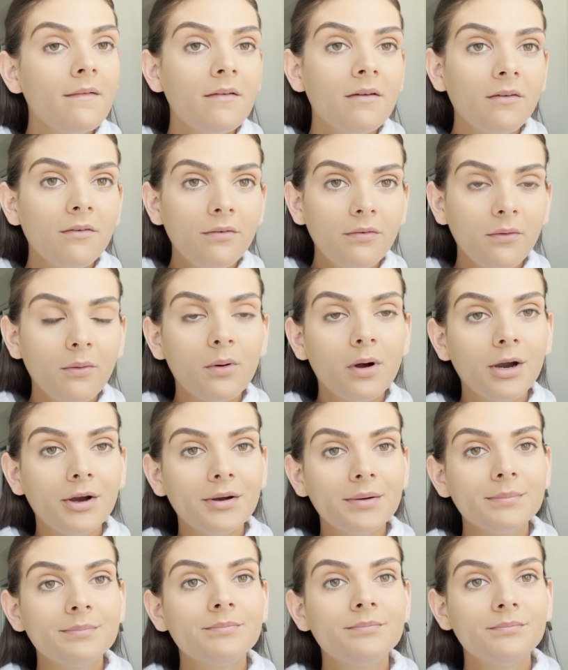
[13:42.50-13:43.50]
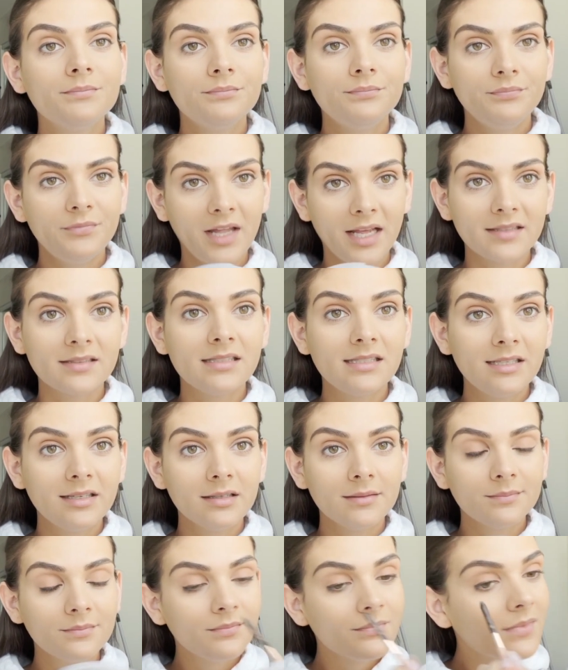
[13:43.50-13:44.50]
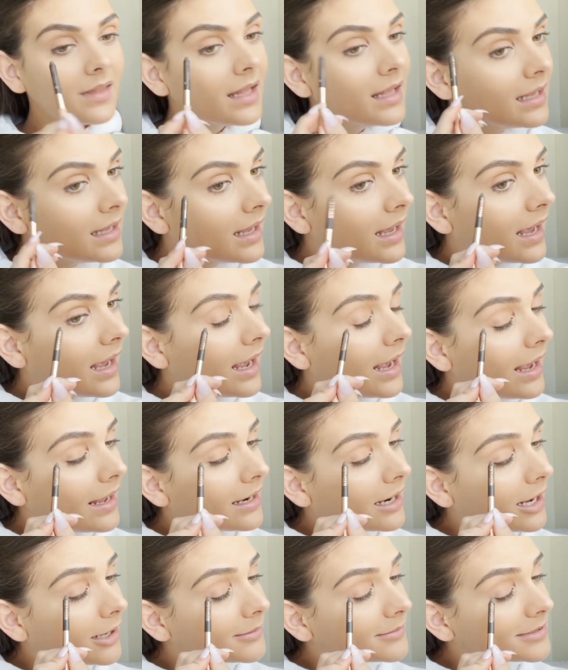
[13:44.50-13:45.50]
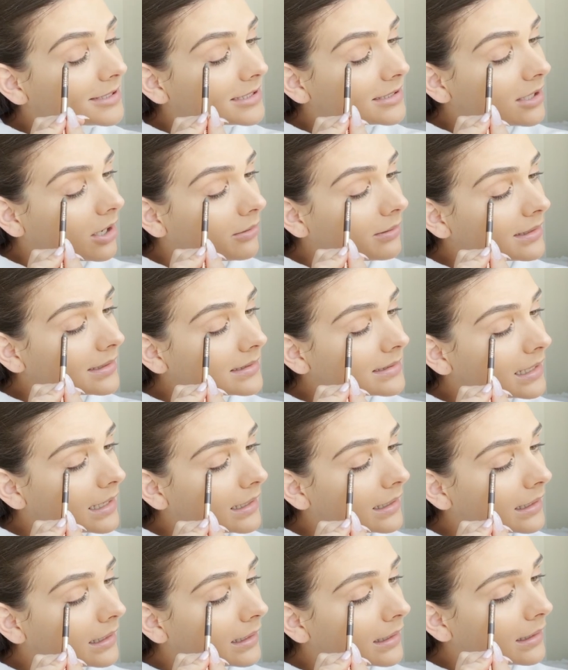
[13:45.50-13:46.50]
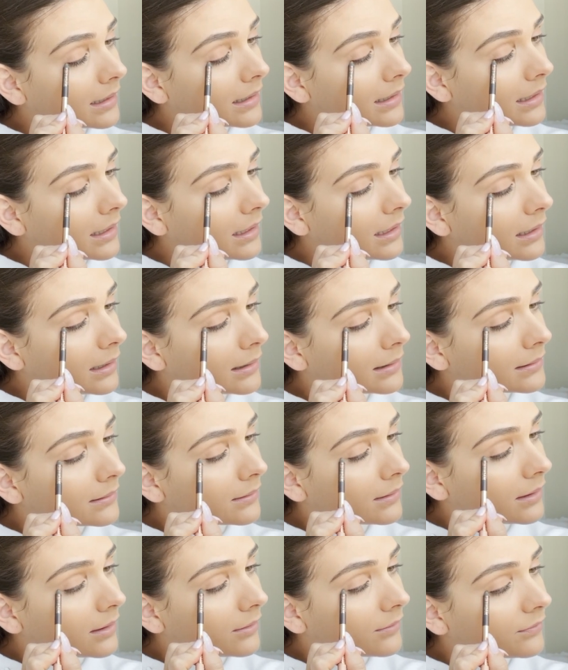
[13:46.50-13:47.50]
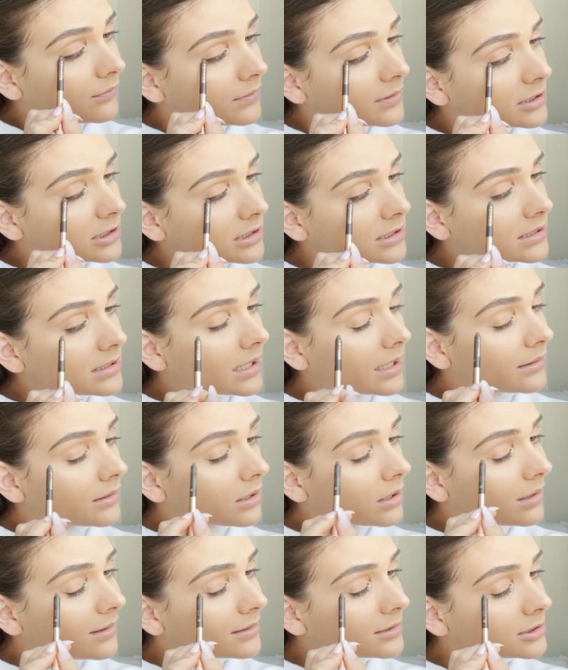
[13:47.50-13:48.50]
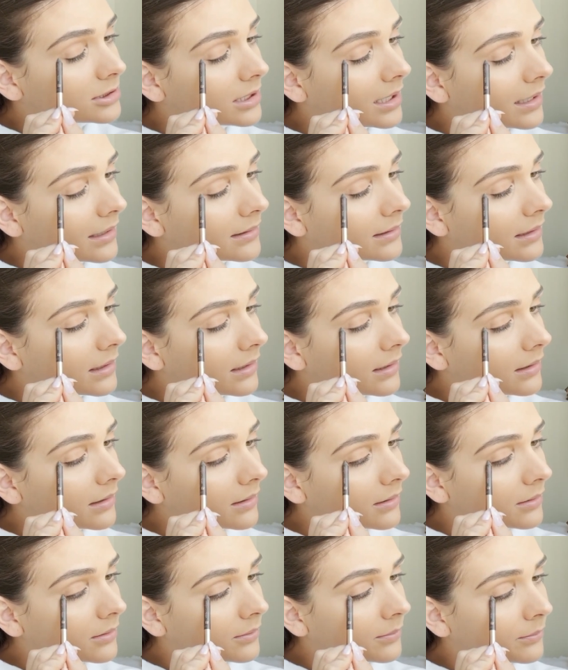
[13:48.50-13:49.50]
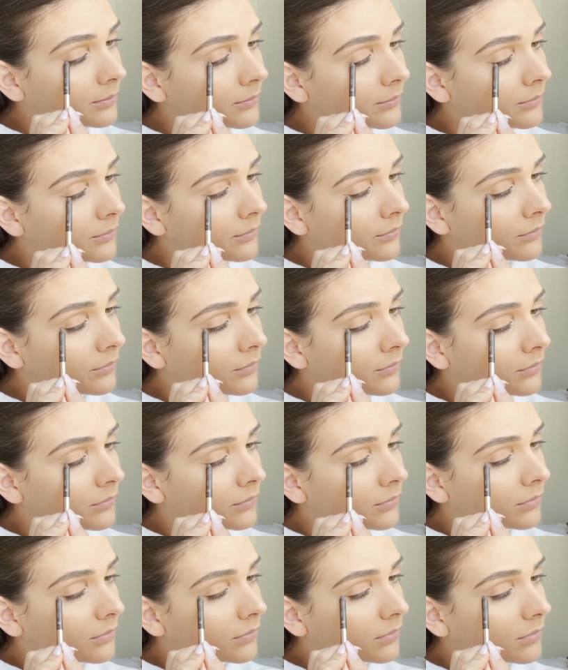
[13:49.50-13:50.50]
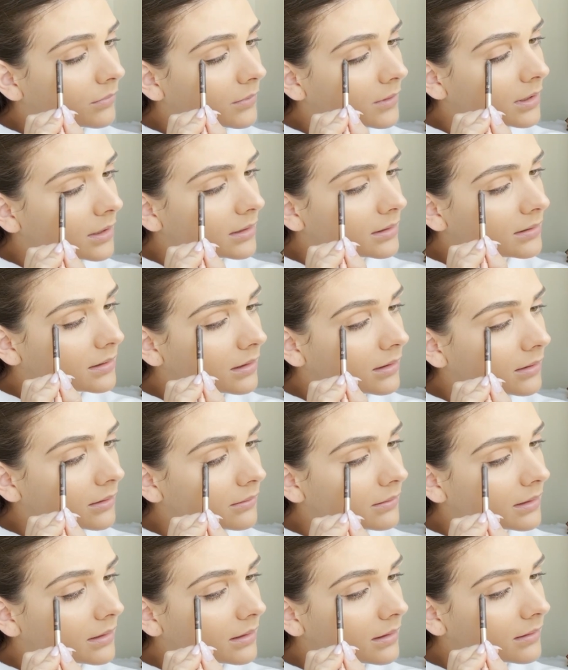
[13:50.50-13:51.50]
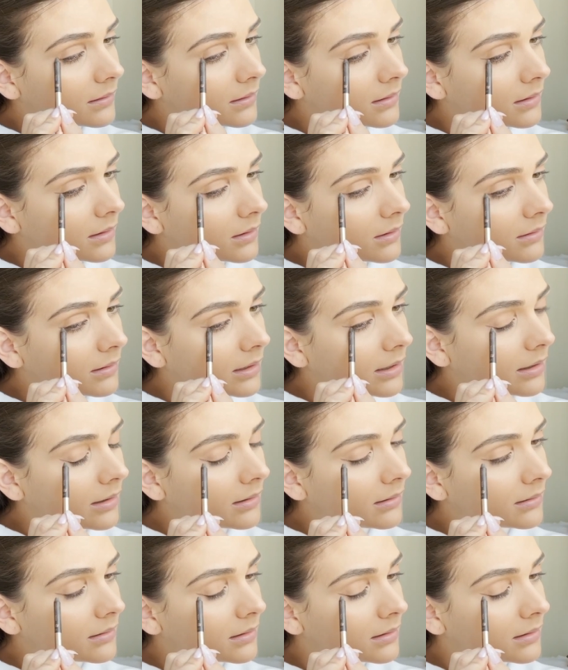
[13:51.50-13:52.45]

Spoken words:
for next year, and I'm so excited. I officially signed the contract like I'd say 3 days ago now.